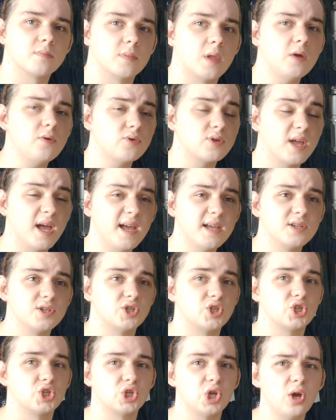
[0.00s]
Okay,
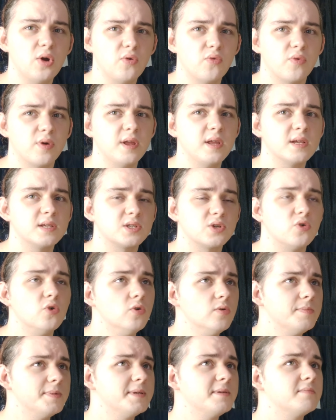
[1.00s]
so it has
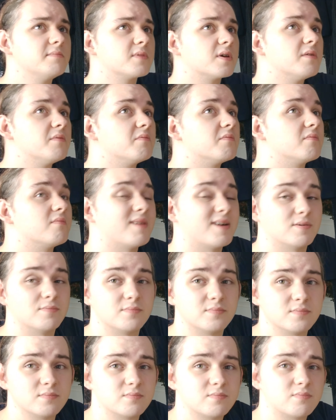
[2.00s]
all been, com well,
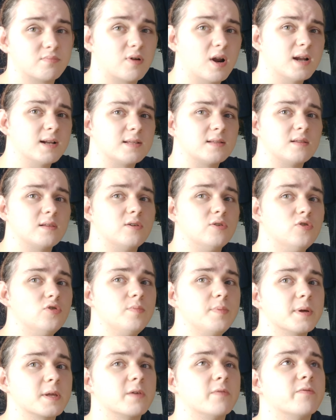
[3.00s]
practically all
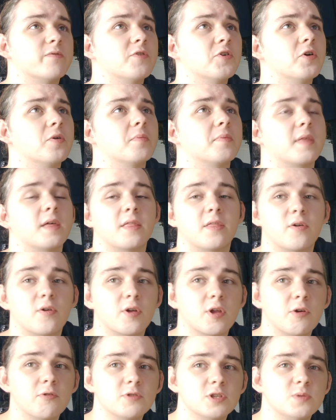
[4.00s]
but confirmed that there are
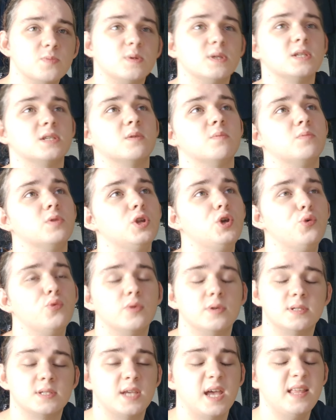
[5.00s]
going to be some new
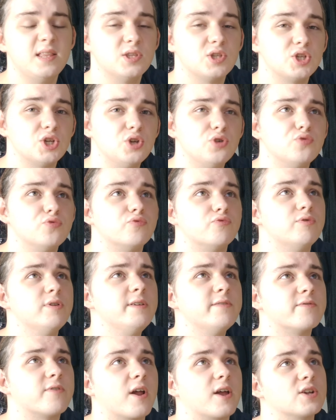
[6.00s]
Zen two
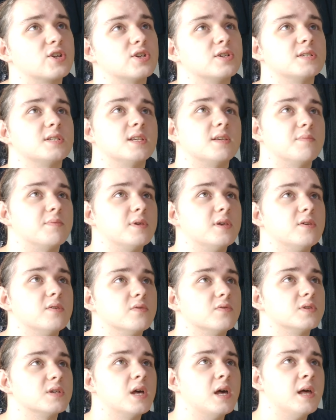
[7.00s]
refresh C P
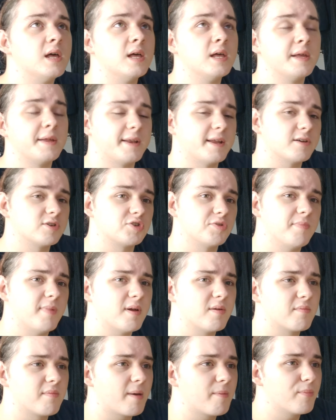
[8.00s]
Us. Now, as you may
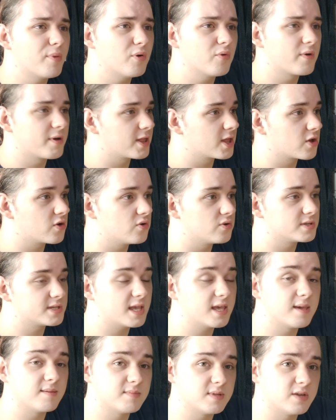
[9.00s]
remember, when of course A
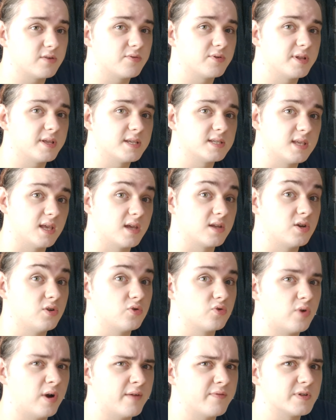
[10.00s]
M D released their new
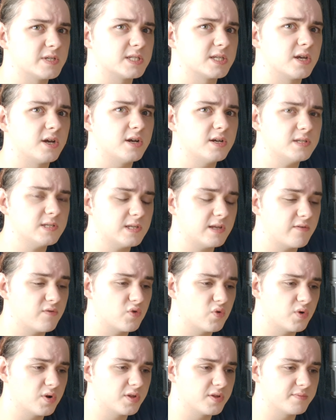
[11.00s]
graphics cards, every
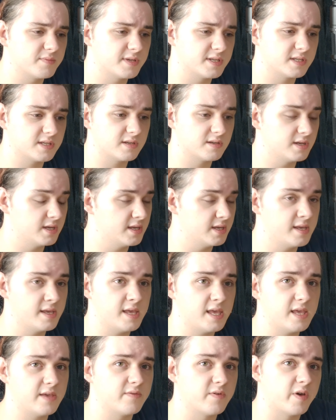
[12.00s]
one of them is
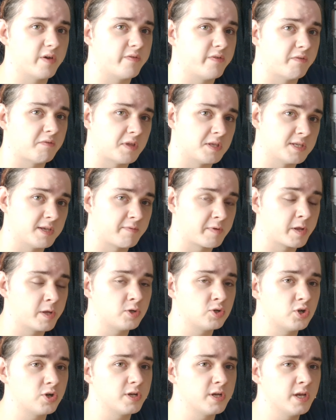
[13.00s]
either fifty-seven
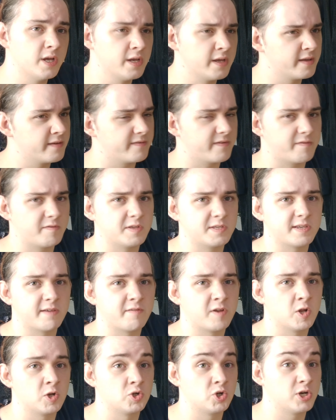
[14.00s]
hundred,
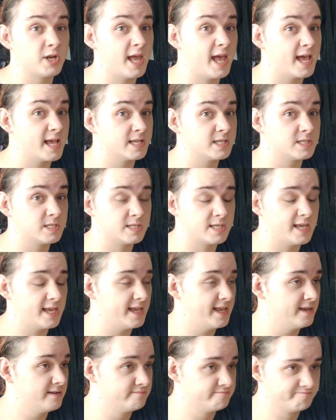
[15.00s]
fifty-seven hundred X
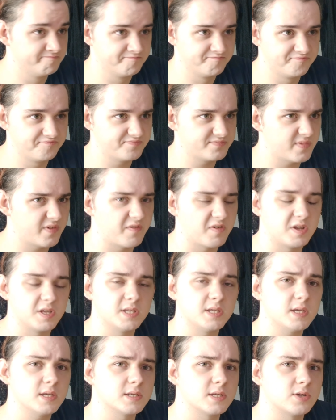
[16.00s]
T,
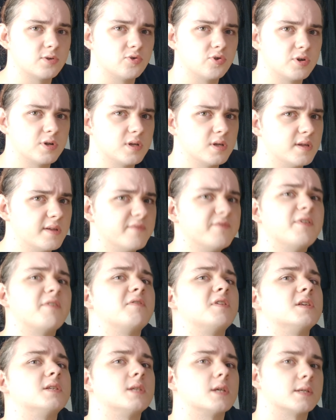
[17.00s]
fifty-six hundred,
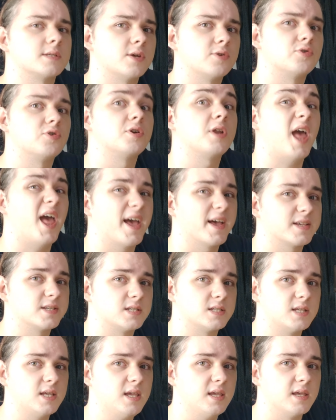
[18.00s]
fifty-six hundred
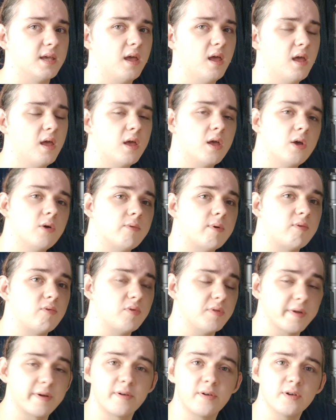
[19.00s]
X T. But
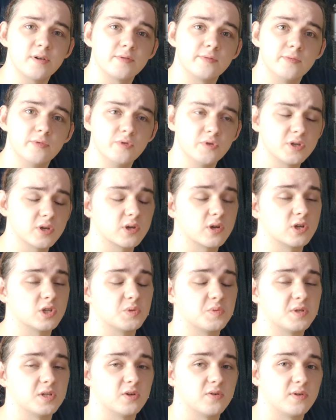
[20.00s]
what they're also going to
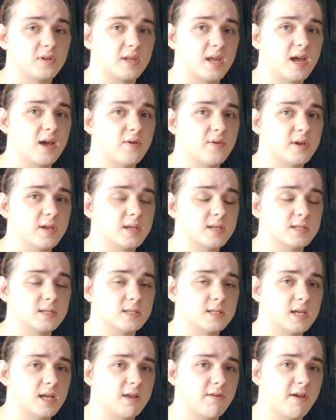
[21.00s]
be doing now is,
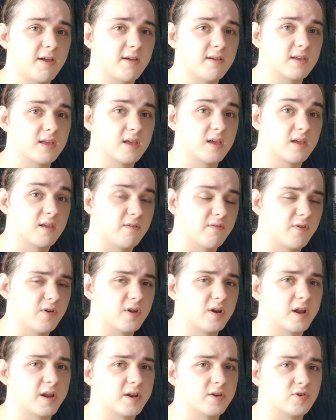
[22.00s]
instead of having a
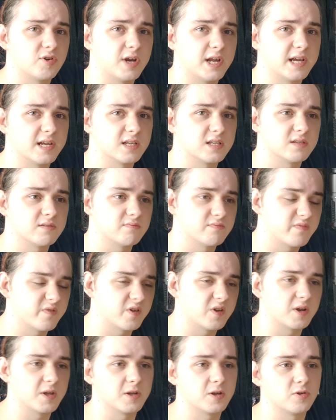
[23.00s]
thirty-nine hundred X,
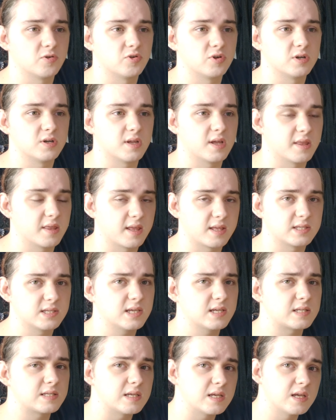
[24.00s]
thirty-nine hundred, and that's
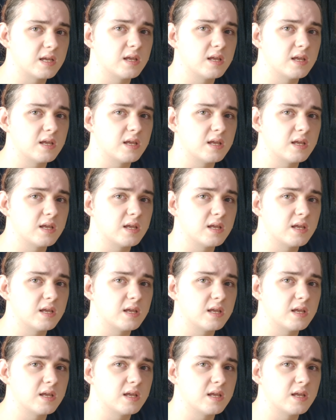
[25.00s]
it,